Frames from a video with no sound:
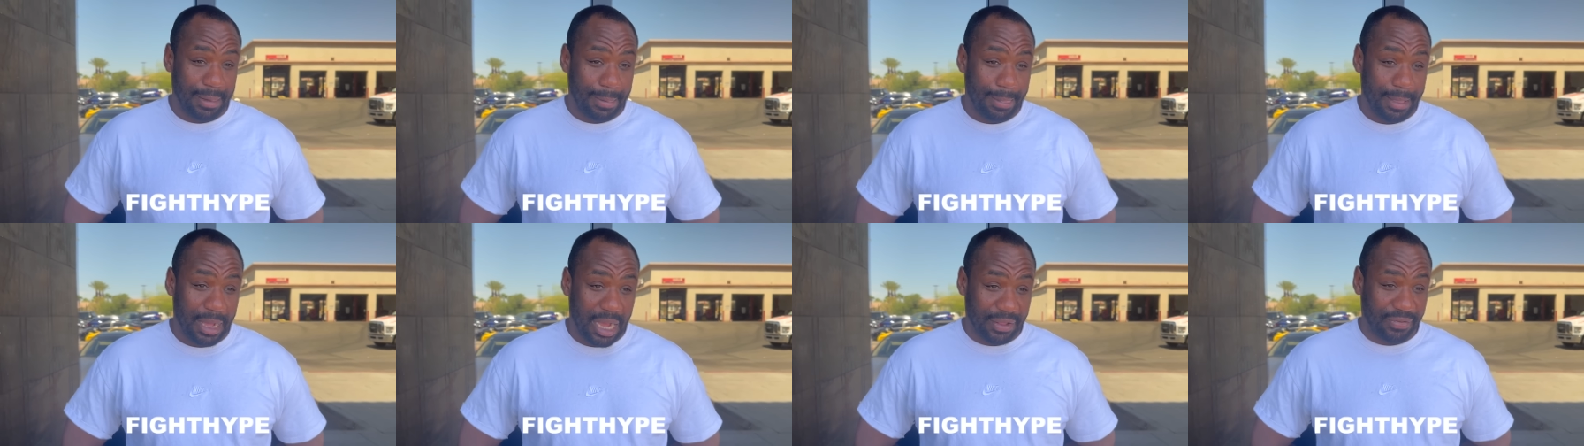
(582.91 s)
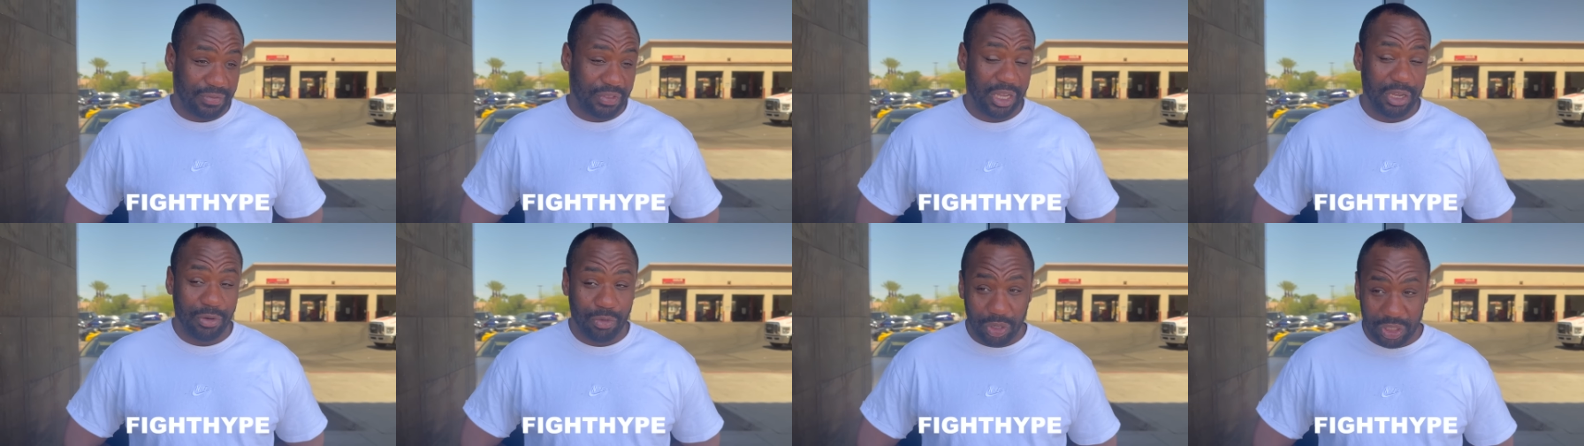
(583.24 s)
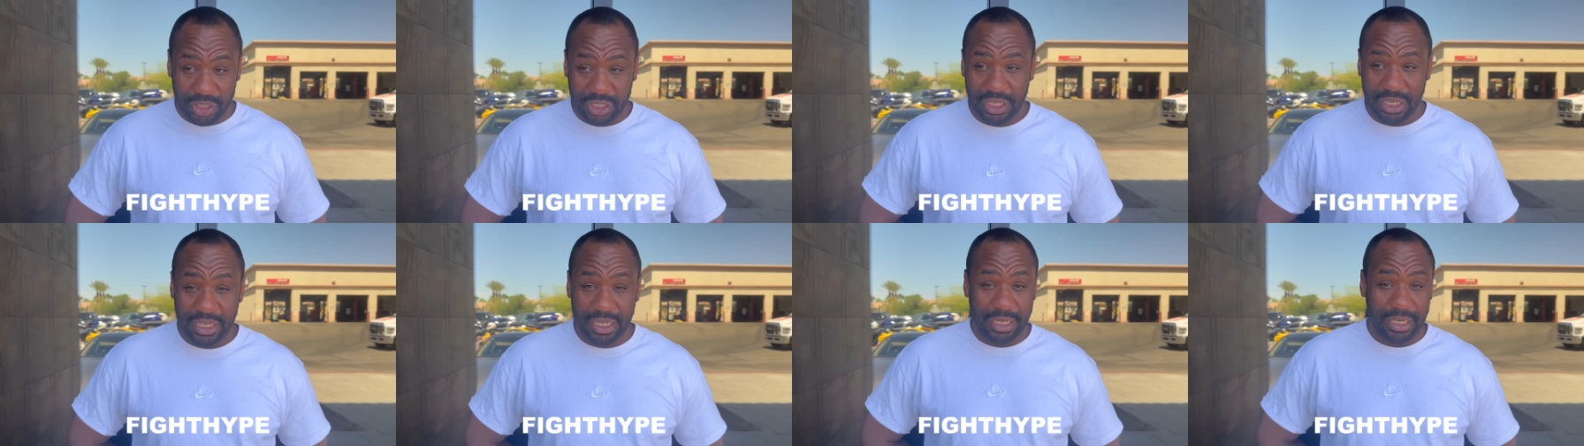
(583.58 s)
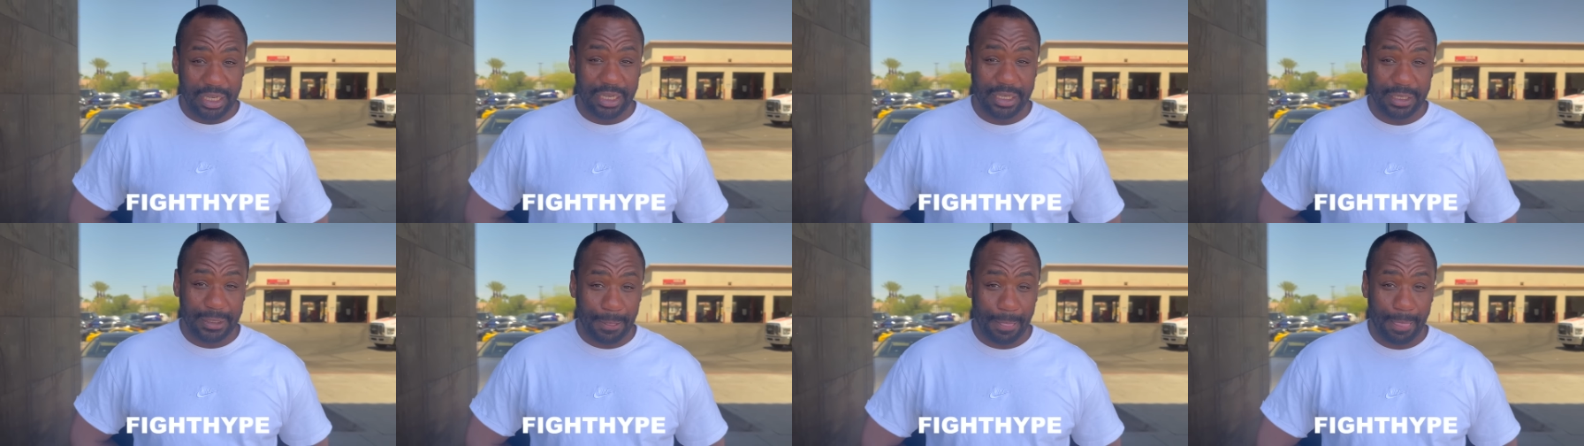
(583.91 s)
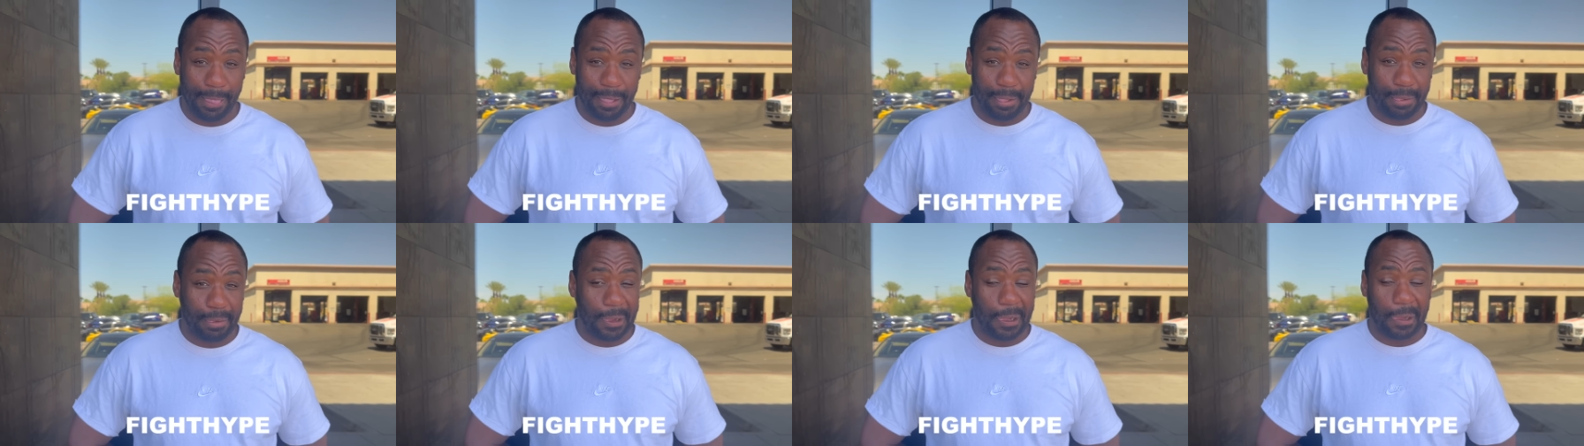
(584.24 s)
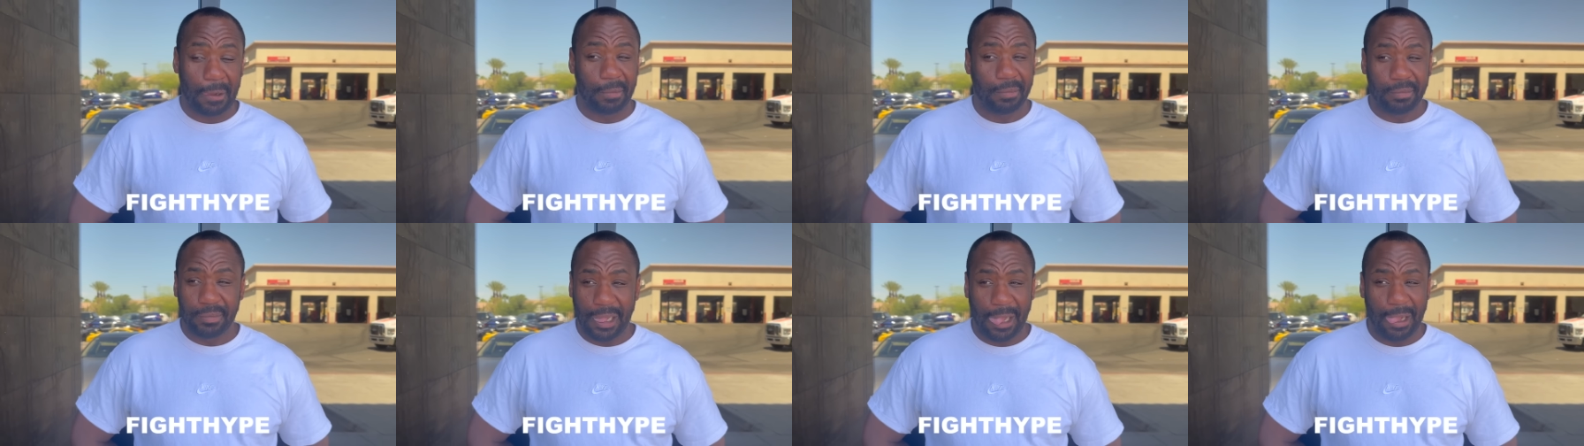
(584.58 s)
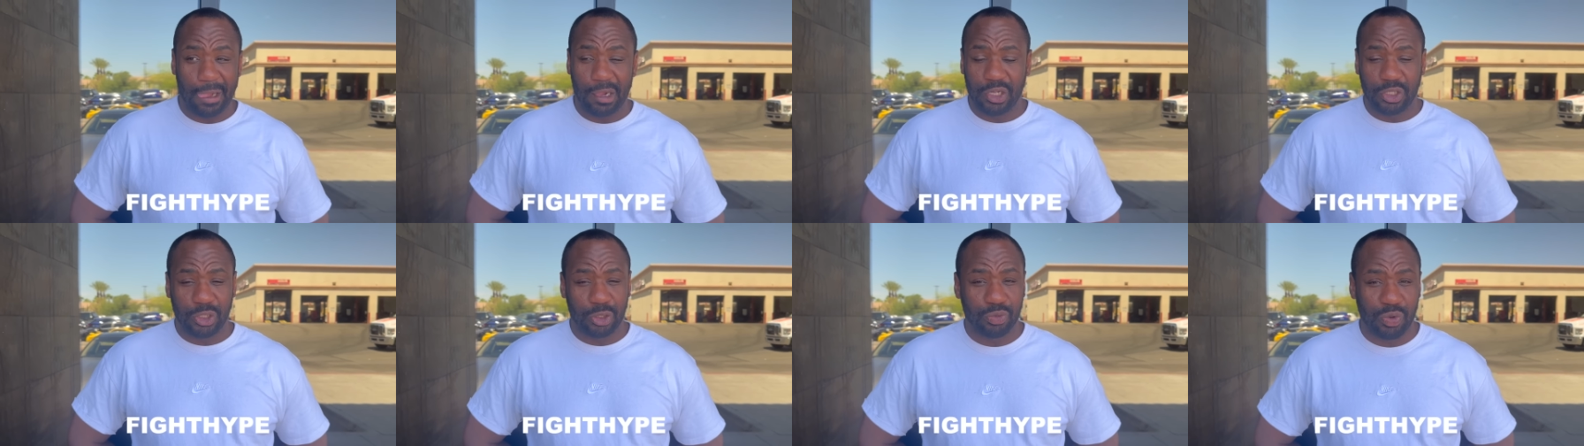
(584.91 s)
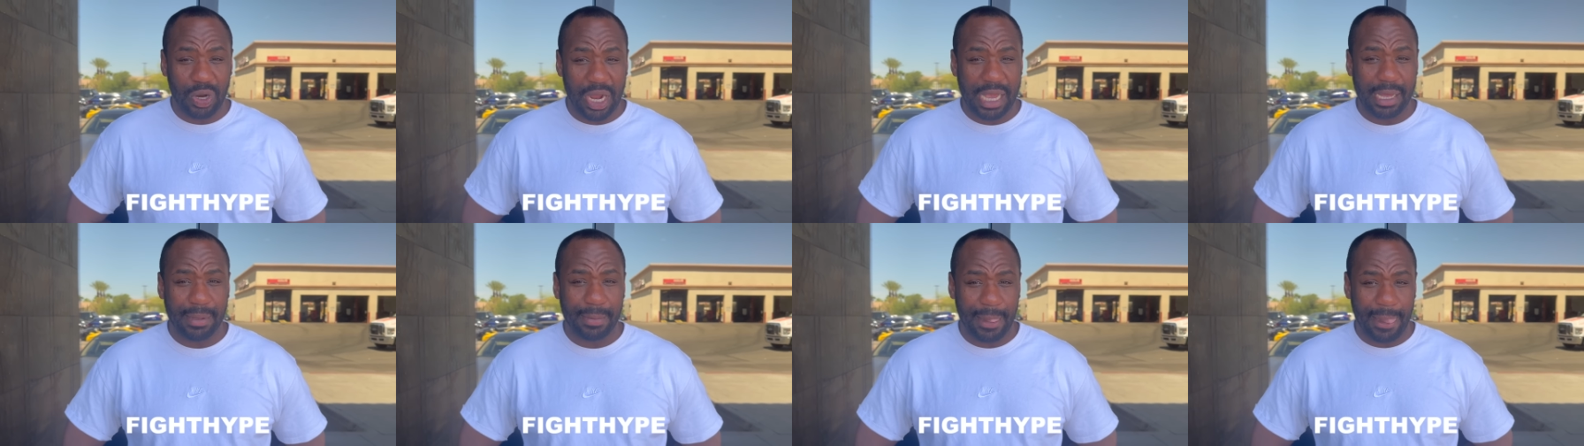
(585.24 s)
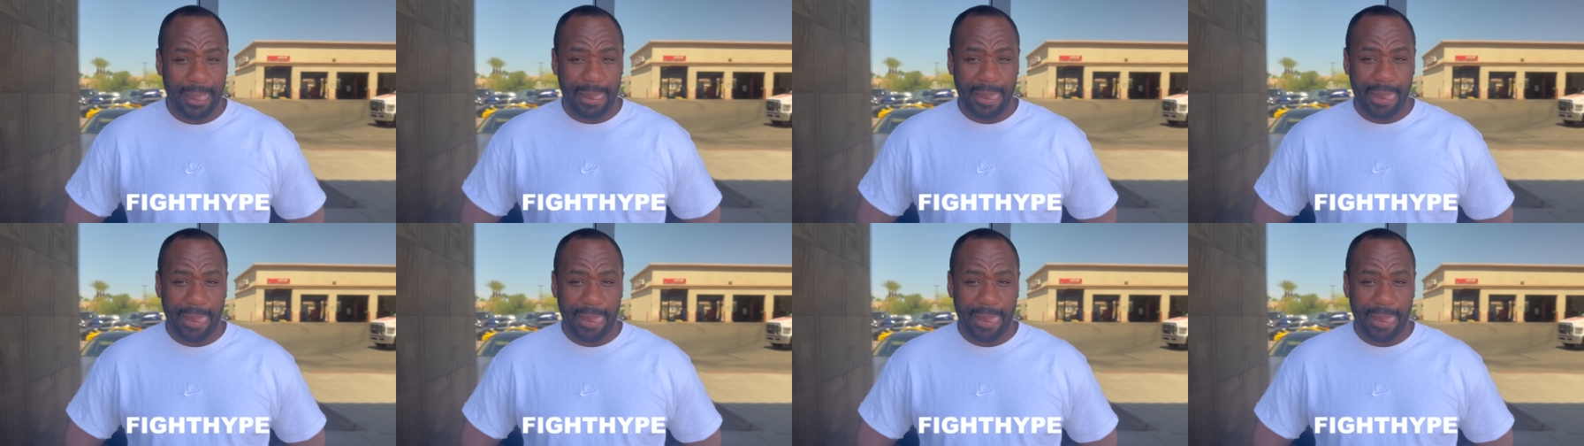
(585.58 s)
I think once you get hit, it's a wrap.